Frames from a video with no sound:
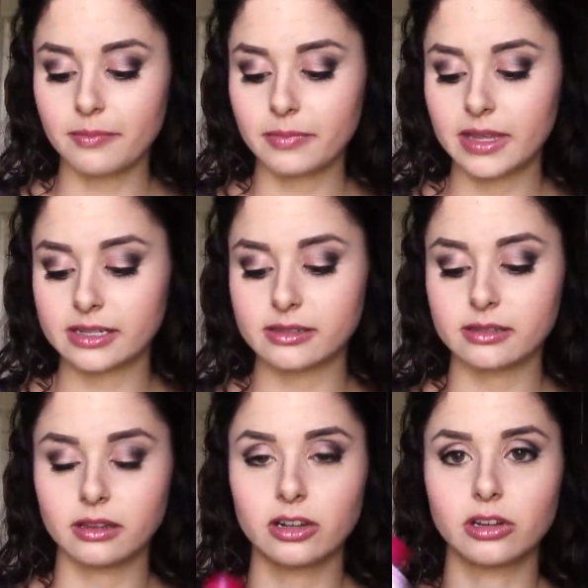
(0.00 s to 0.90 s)
this
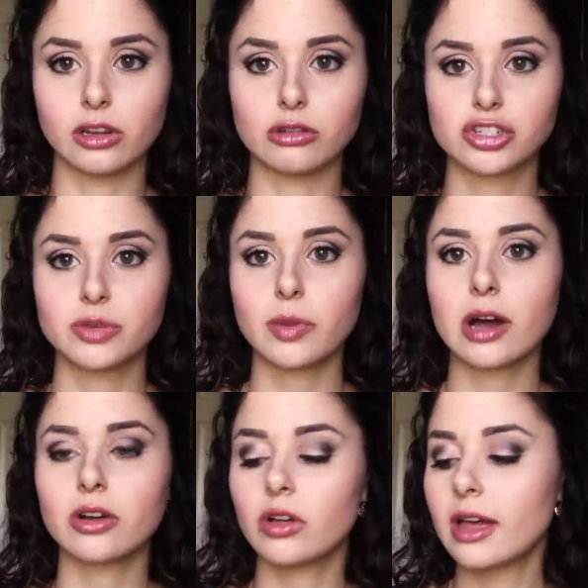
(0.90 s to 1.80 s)
little lotion
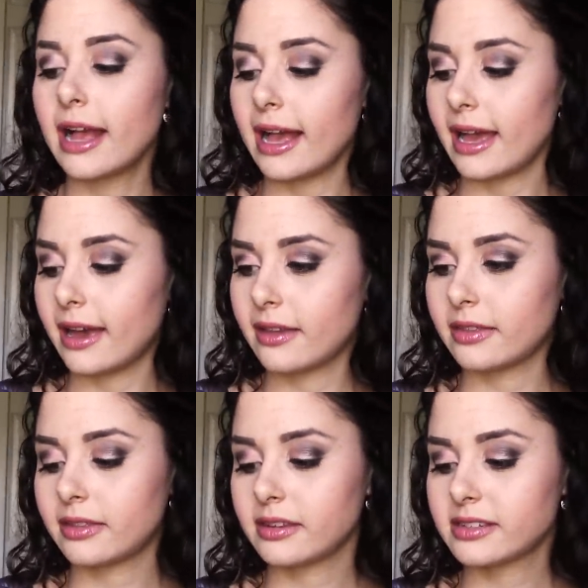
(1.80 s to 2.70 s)
bottle,
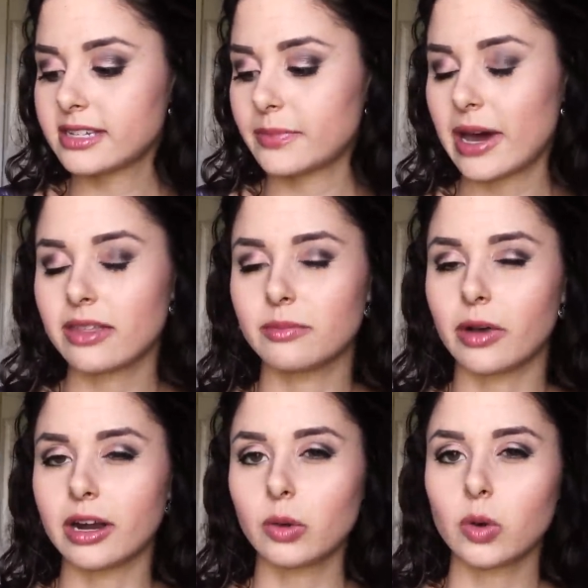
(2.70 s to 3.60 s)
and this is a Bath and
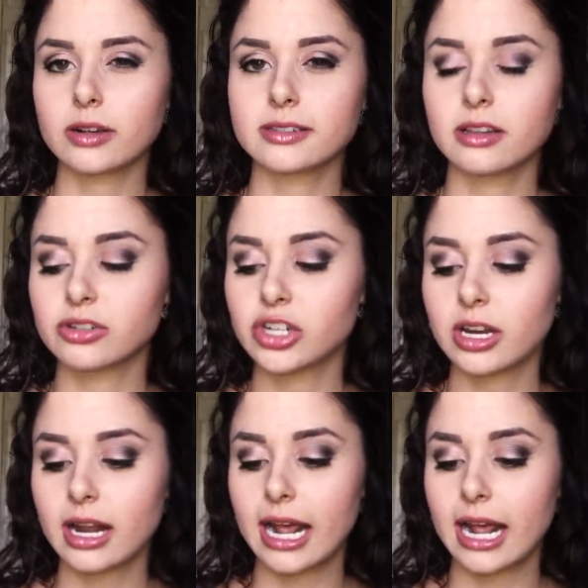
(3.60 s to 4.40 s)
Body Works lotion,